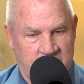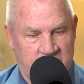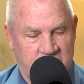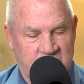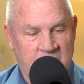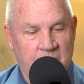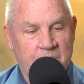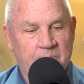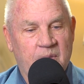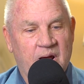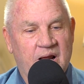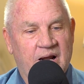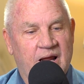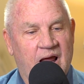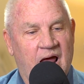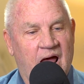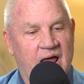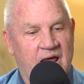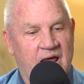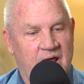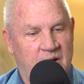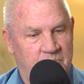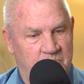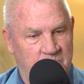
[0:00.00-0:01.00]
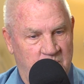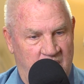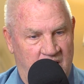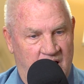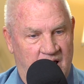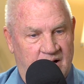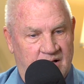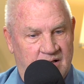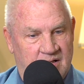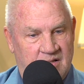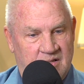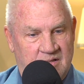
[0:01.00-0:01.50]
somebody I had
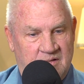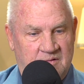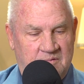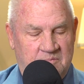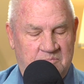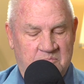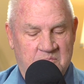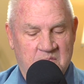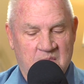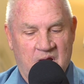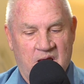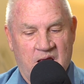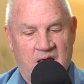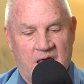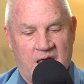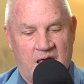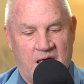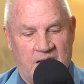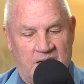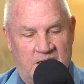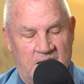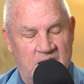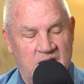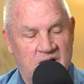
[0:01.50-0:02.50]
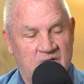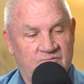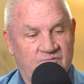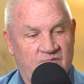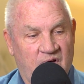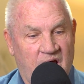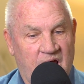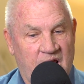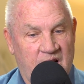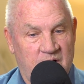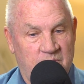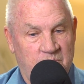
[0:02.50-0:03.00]
met, and he
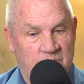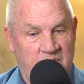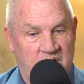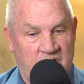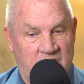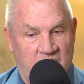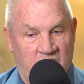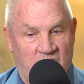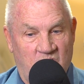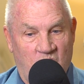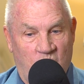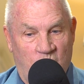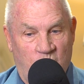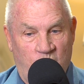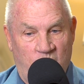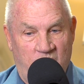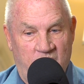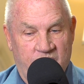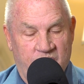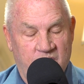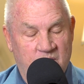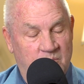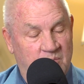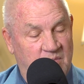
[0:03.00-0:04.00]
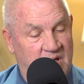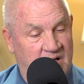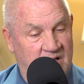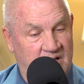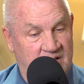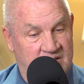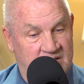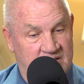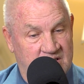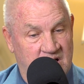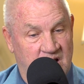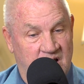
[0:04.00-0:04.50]
invited me to go with him. And he
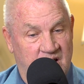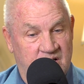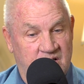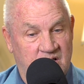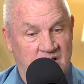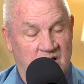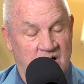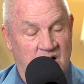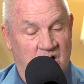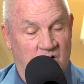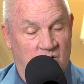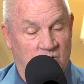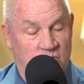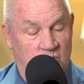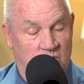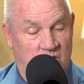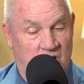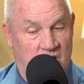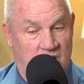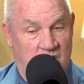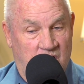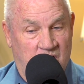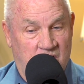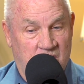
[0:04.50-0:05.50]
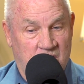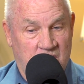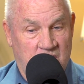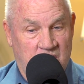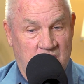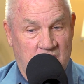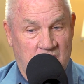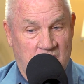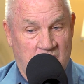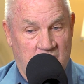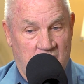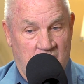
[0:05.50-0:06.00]
said, you know. Uh,
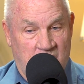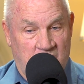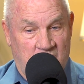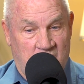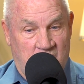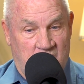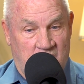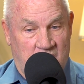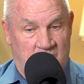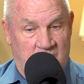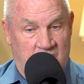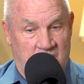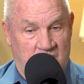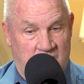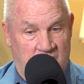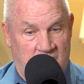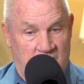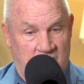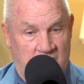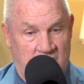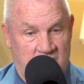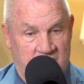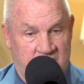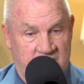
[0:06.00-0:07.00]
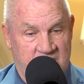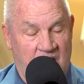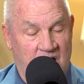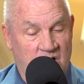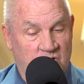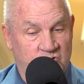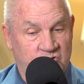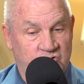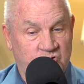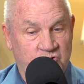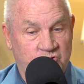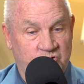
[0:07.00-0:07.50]

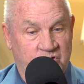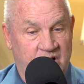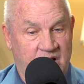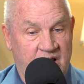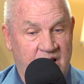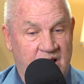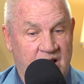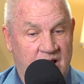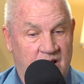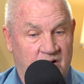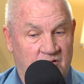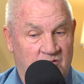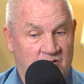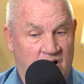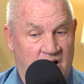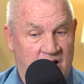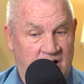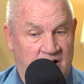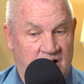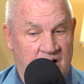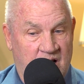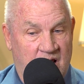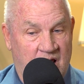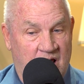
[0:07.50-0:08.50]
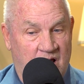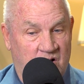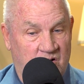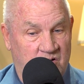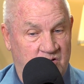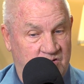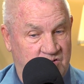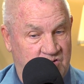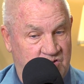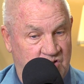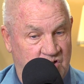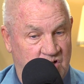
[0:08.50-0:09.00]
South Sudan right now
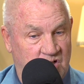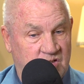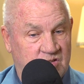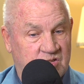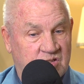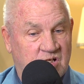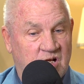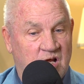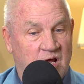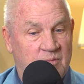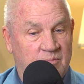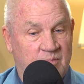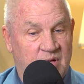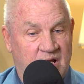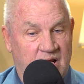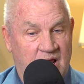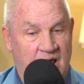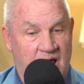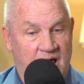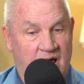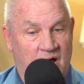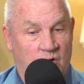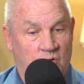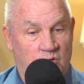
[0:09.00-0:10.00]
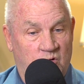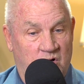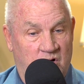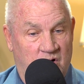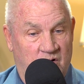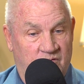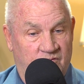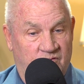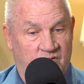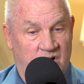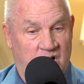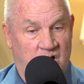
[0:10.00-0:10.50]
is just coming out
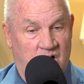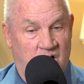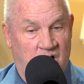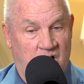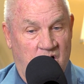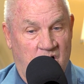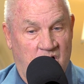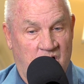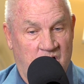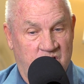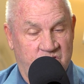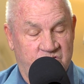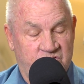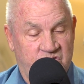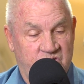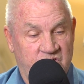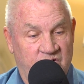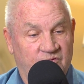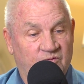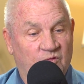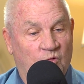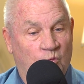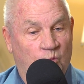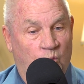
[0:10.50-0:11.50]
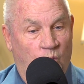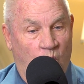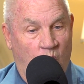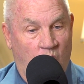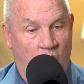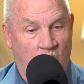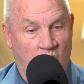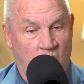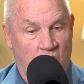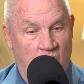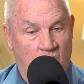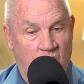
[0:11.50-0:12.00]
of a, a civil
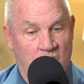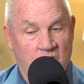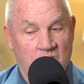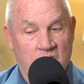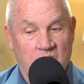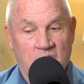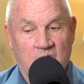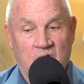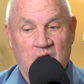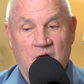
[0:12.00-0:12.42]
war